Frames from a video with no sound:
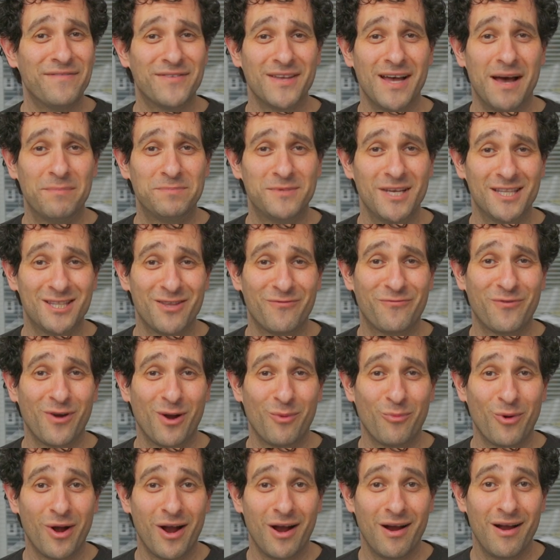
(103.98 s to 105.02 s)
I have to update the
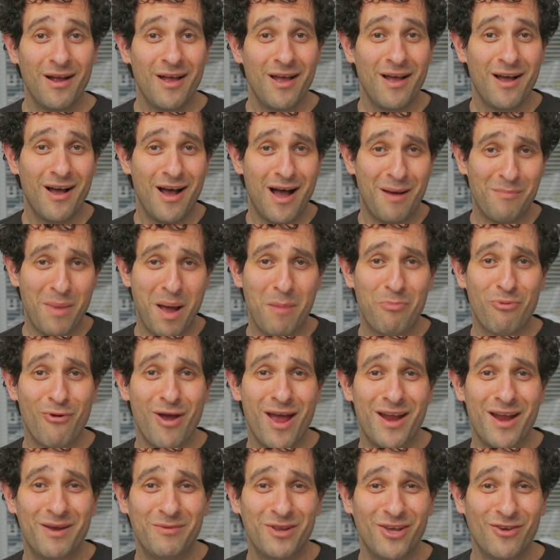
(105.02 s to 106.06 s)
firmware on my
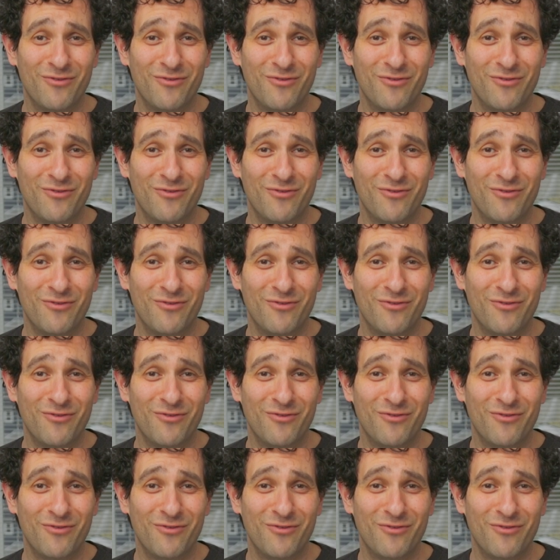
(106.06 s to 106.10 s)
brand